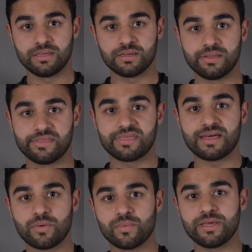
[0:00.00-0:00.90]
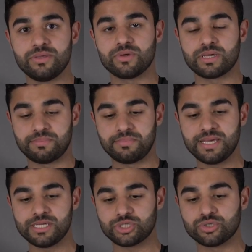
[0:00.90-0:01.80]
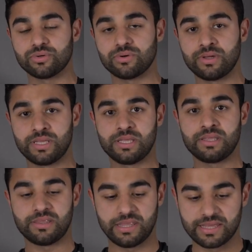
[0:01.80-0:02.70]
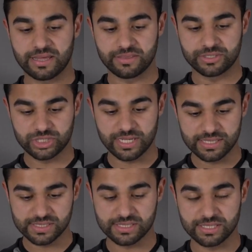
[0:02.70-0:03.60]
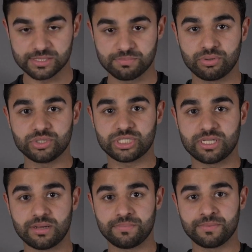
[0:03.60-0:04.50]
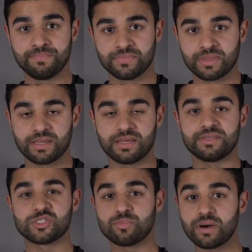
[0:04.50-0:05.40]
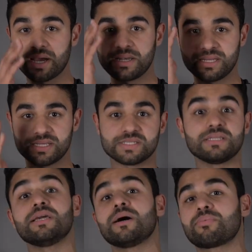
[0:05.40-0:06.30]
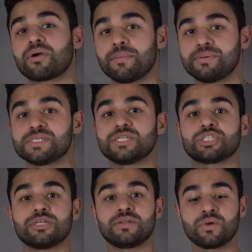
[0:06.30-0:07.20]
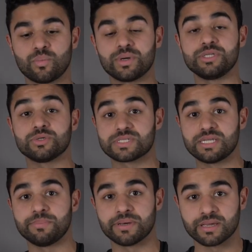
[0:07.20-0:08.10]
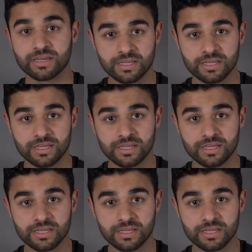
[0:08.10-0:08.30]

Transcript: Yeah, that way you can make sure that the chest is pushed up and the spine is in the upright position when you're sleeping.